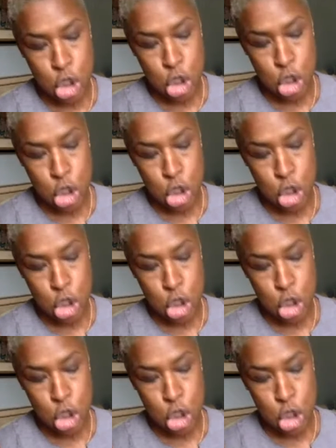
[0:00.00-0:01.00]

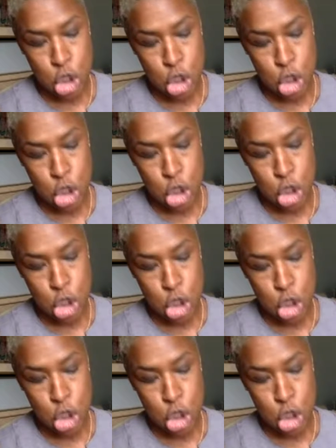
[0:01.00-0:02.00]
So many
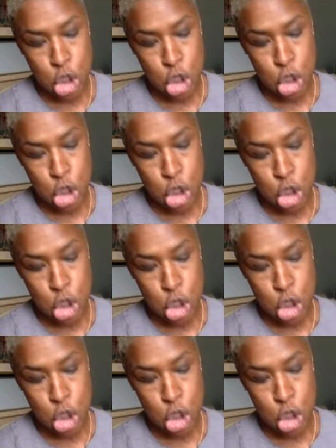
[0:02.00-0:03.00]
schools will share
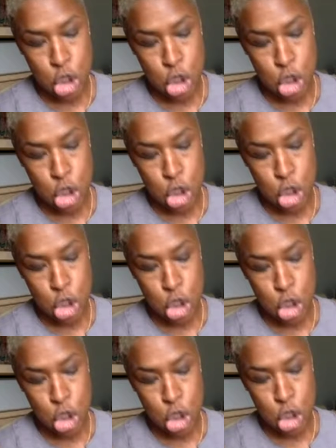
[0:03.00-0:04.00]
with you that tuition
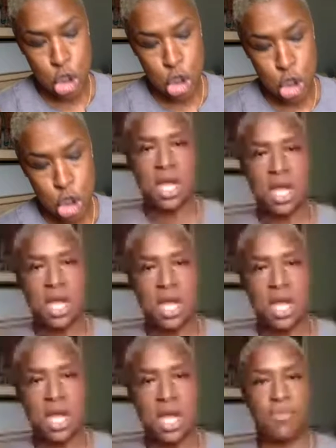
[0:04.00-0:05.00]
does not fully
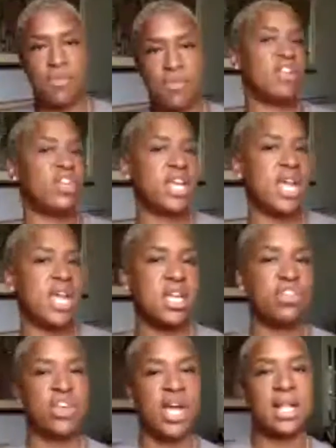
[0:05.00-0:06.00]
cover the cost of
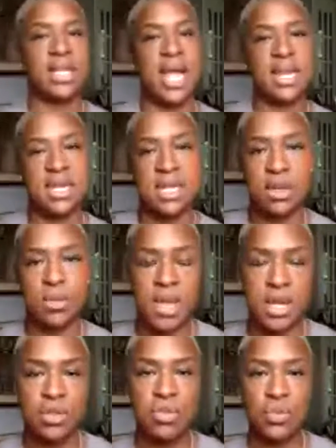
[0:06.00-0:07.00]
educating a child
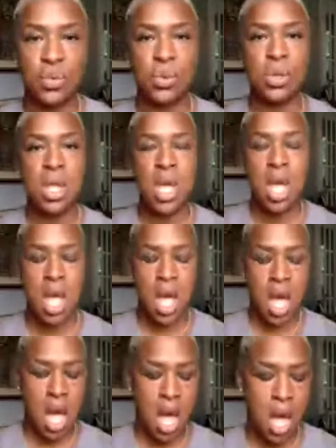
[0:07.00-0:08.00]
at an independent
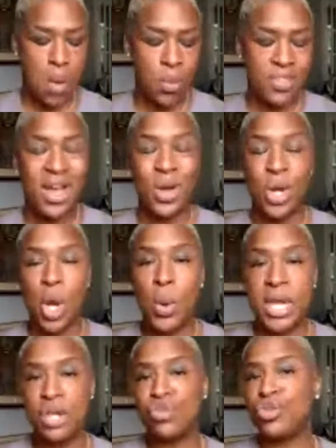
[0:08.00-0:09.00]
school. Without
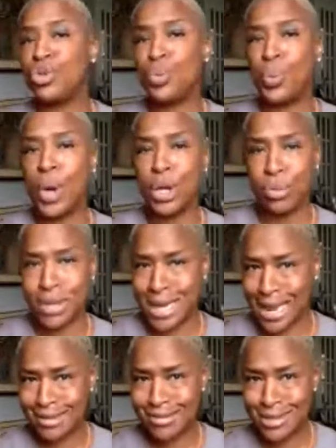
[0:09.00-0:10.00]
going into what
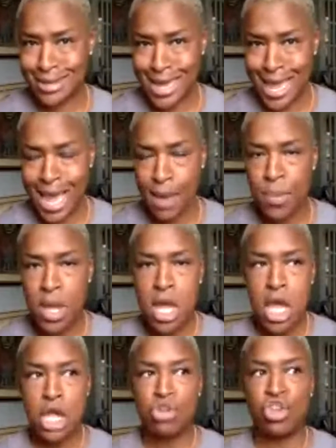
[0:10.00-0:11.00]
creates the gap,
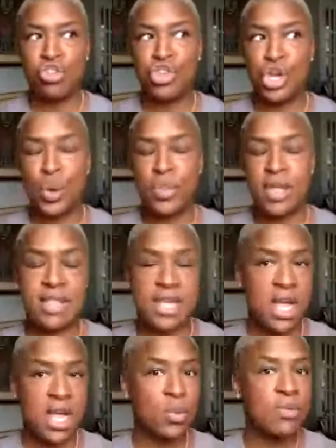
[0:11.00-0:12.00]
just know
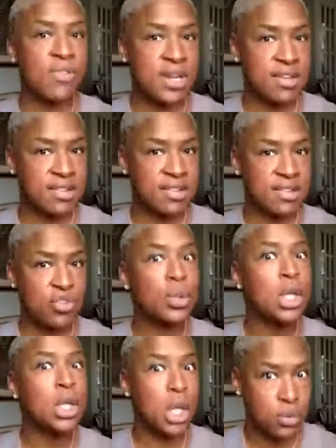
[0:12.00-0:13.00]
the annual fund is there
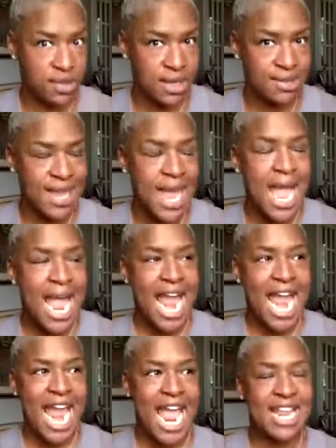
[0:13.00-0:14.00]
to close it.
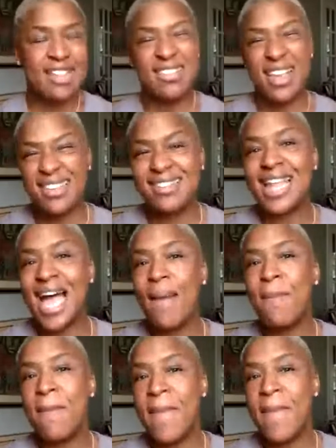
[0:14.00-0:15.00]
And it does
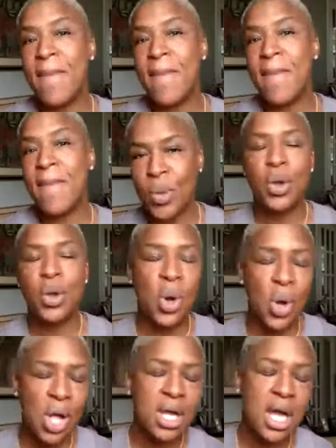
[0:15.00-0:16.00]
not matter when
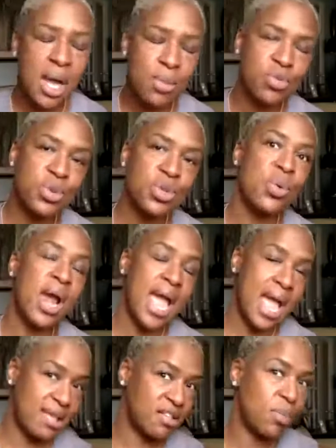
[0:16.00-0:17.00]
the call comes, when
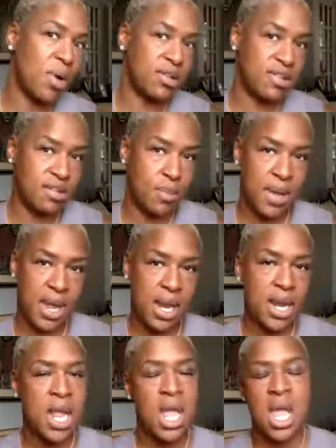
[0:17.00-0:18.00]
you are asked to
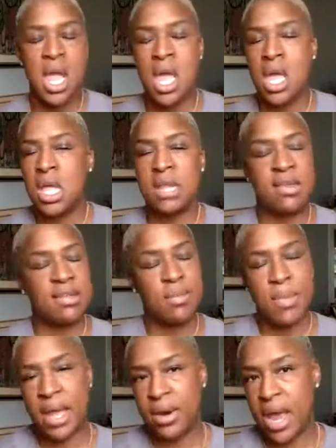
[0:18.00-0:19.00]
participate, it
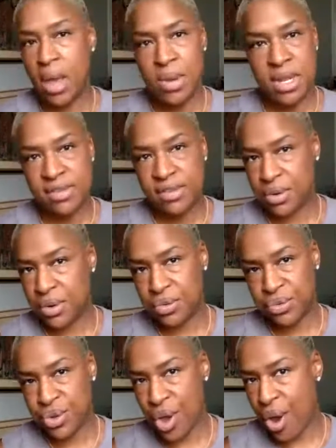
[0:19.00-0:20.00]
doesn't matter how many
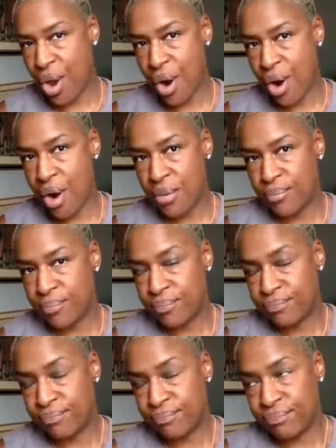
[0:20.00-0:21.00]
zeros are
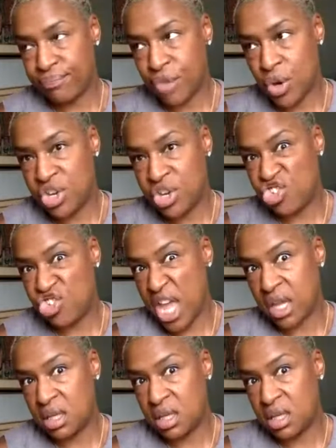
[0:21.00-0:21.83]
on your check.